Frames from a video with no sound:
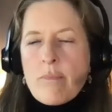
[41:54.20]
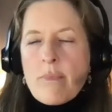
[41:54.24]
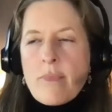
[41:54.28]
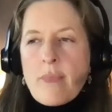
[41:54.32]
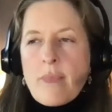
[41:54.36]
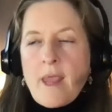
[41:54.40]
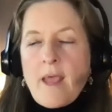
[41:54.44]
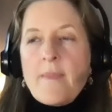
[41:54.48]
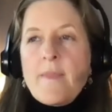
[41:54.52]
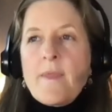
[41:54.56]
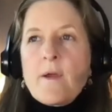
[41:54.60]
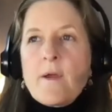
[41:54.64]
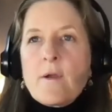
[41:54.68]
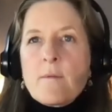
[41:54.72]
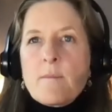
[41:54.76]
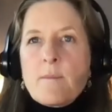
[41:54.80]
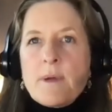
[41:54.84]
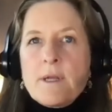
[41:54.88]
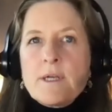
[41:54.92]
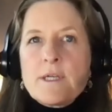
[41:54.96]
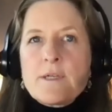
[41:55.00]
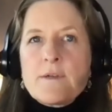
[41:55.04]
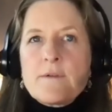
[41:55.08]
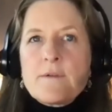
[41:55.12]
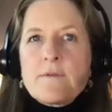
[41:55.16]
And there are a
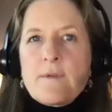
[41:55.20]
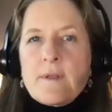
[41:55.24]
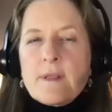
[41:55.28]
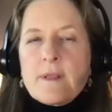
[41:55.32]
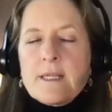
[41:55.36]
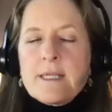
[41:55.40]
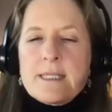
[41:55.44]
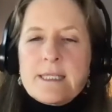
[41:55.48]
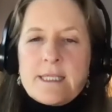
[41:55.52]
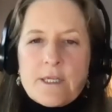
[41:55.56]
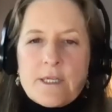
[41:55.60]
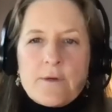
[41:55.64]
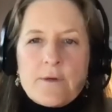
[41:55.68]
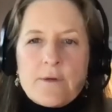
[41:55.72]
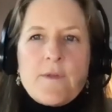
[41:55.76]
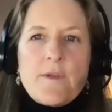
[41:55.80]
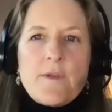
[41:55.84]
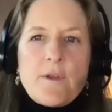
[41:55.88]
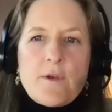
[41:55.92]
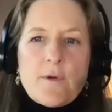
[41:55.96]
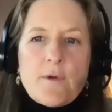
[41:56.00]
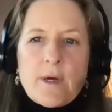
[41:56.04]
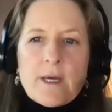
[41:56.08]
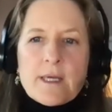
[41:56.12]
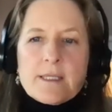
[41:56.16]
bunch of, at least here in
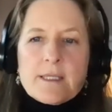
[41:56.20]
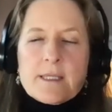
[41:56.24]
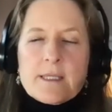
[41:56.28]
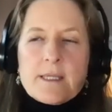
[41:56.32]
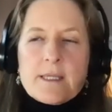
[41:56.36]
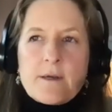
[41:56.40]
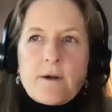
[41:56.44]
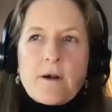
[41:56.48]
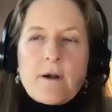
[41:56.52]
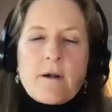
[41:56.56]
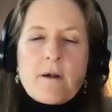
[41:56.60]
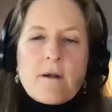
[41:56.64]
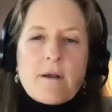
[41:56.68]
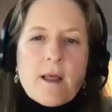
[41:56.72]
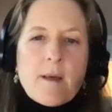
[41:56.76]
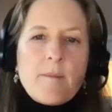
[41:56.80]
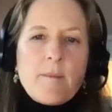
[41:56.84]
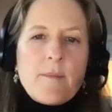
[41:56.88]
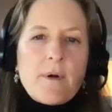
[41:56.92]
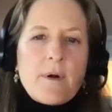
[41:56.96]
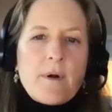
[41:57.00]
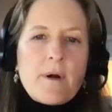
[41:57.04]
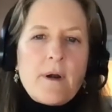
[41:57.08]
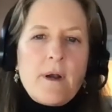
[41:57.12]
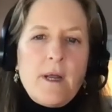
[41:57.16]
the US, there are a
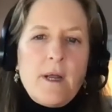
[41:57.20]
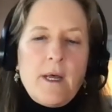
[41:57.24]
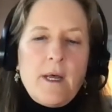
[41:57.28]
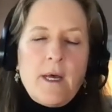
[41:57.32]
number